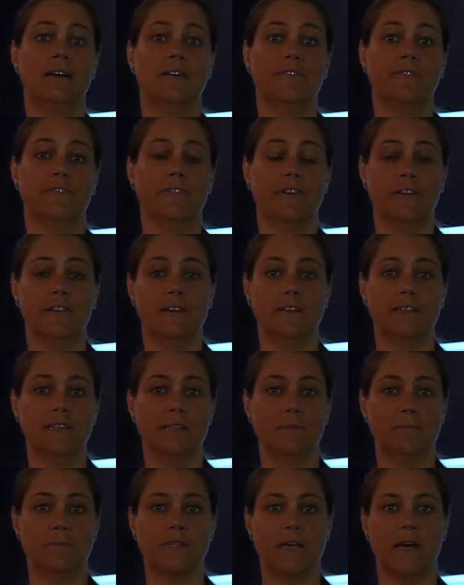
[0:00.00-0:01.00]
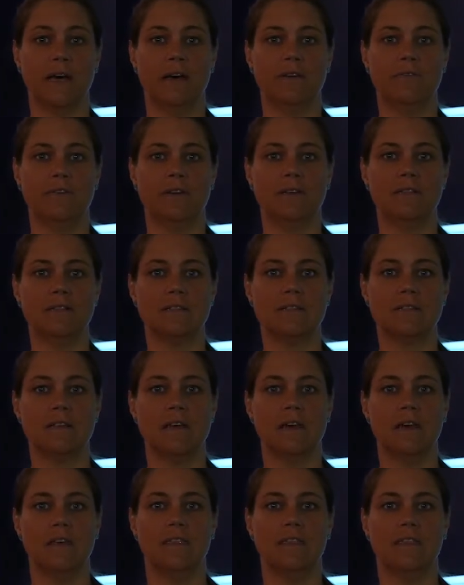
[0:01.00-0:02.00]
very deep divers.
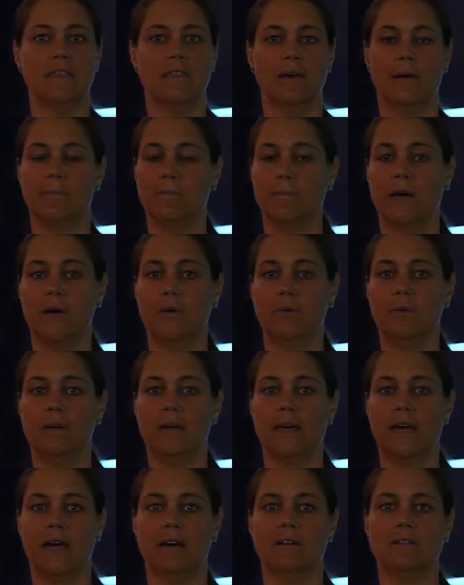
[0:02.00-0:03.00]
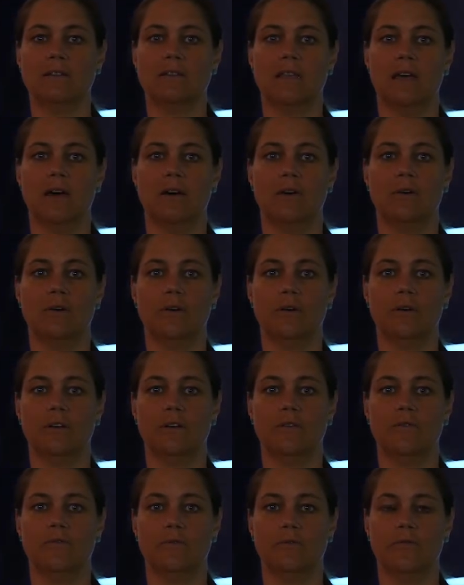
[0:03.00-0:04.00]
That, by all accounts, they occur
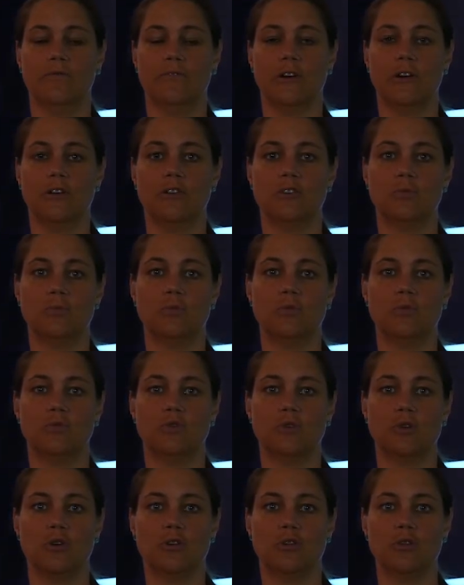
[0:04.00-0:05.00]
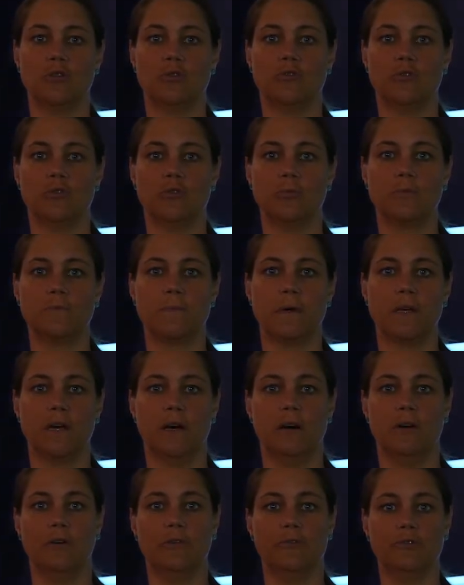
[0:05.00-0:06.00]
in very small social groups but
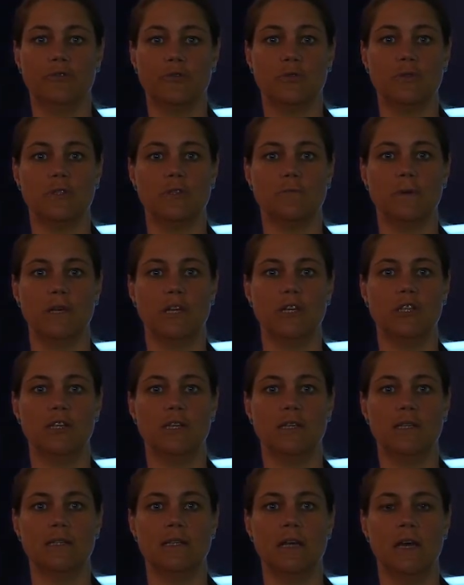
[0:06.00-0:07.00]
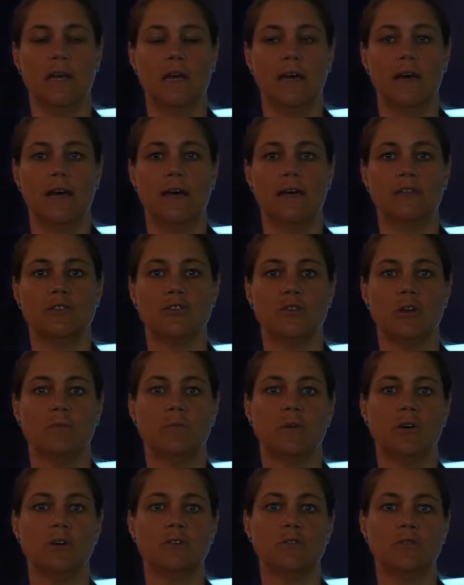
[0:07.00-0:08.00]
are offshore species, and so
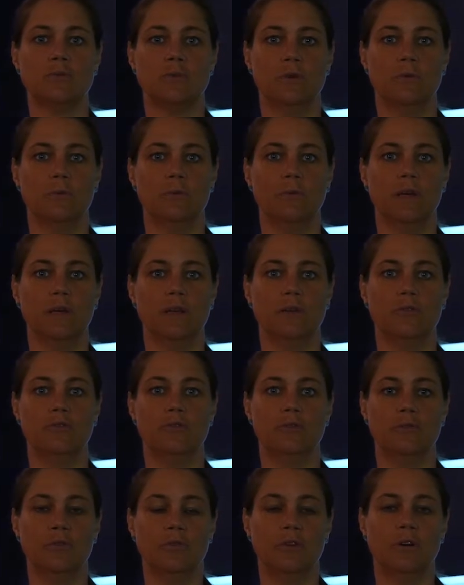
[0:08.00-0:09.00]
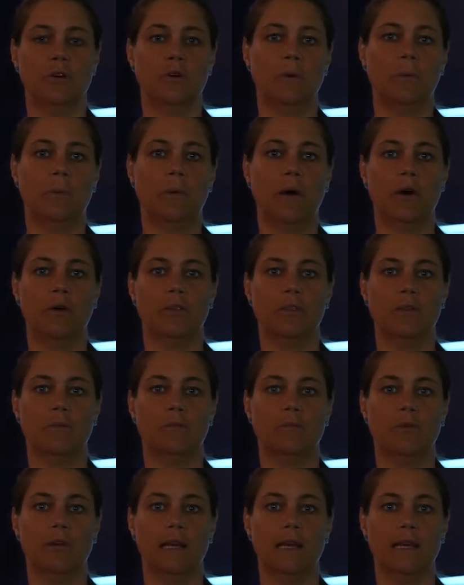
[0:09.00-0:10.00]
most what we do know about them
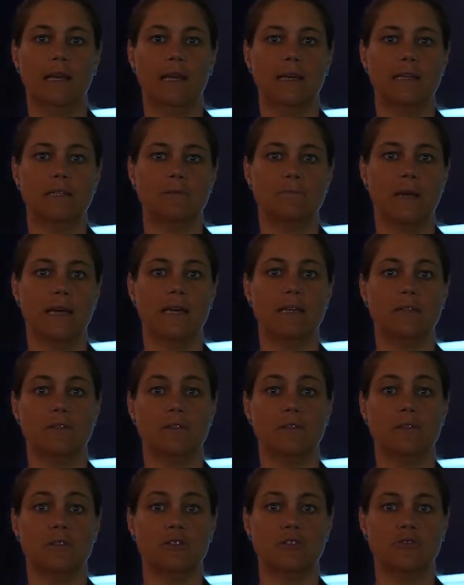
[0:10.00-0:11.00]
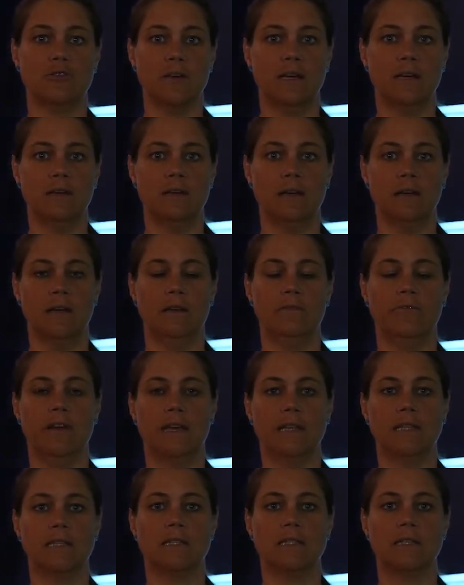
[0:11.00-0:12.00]
really is based on stranding
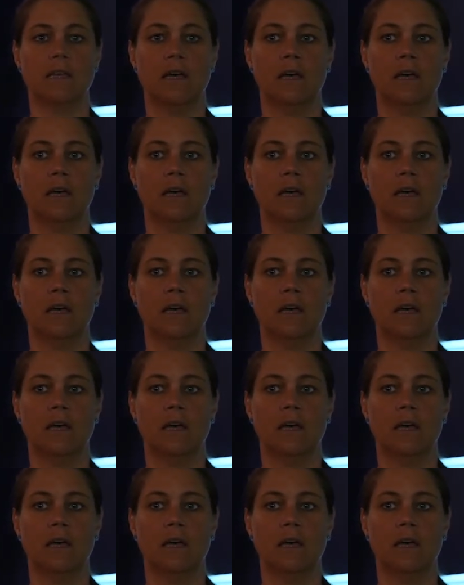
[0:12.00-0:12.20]
events.